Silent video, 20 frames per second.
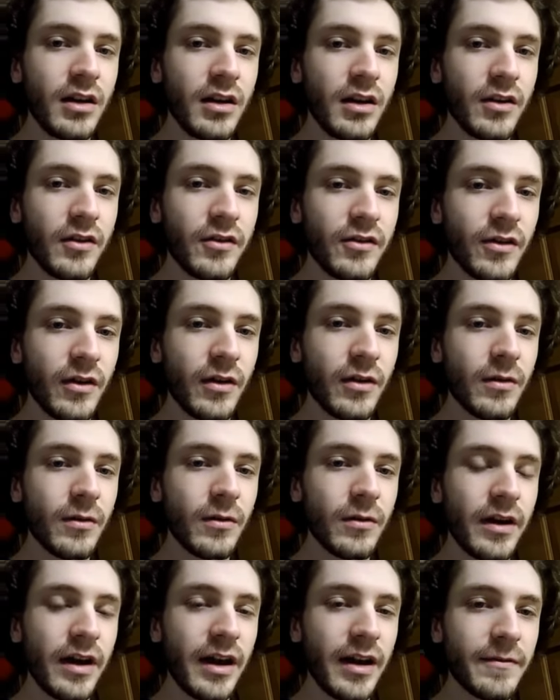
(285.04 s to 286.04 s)

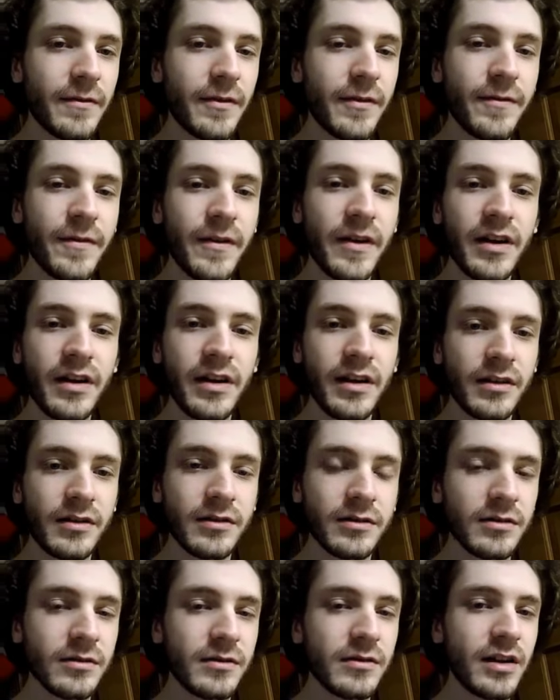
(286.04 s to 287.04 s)
So everything,
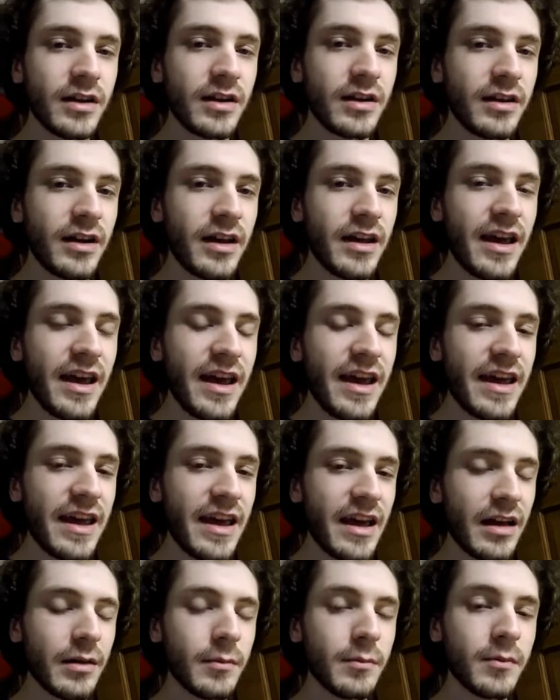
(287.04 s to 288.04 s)
including the
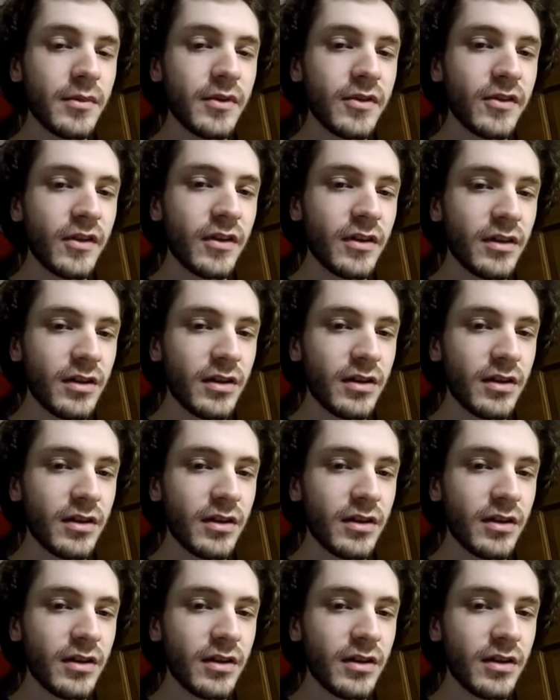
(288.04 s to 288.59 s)
AMs,